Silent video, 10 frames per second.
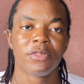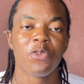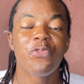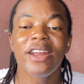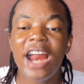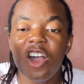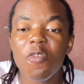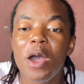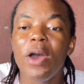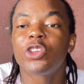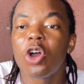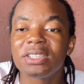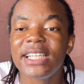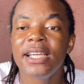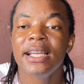Federal government will
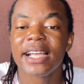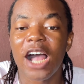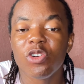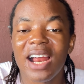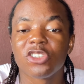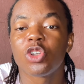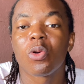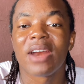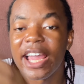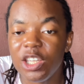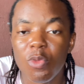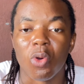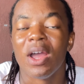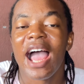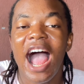talk say Kaduna Zogu na
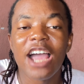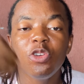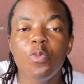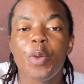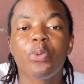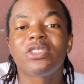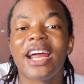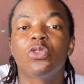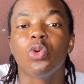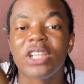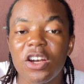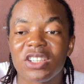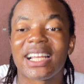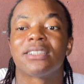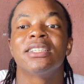Igbo. Are you people trying to tell
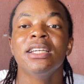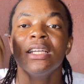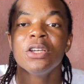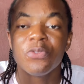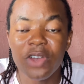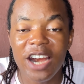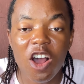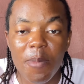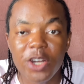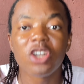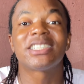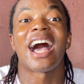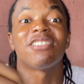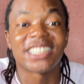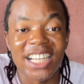us that federal government don't
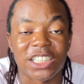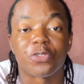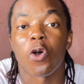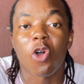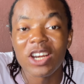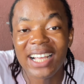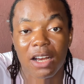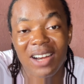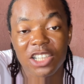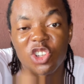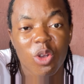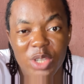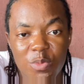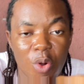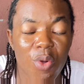have sense for calling Kaduna
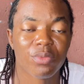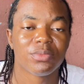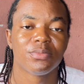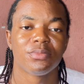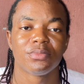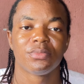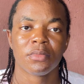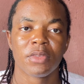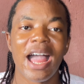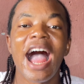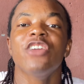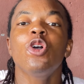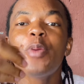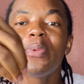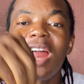Zogu Igbo? Are
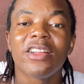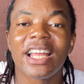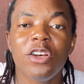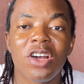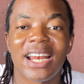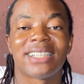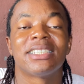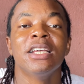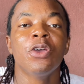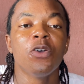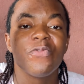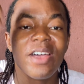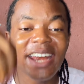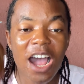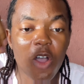you people now telling us that
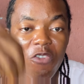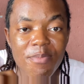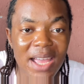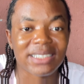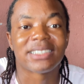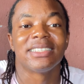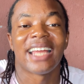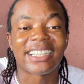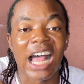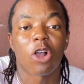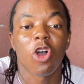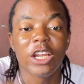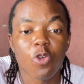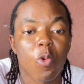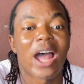federal government that are
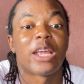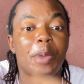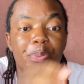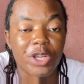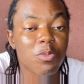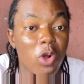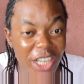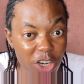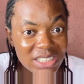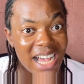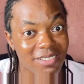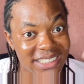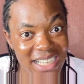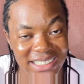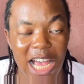calling Ukwuani people Igbo, they don't have
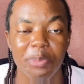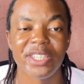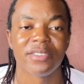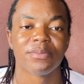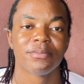sense, Abi?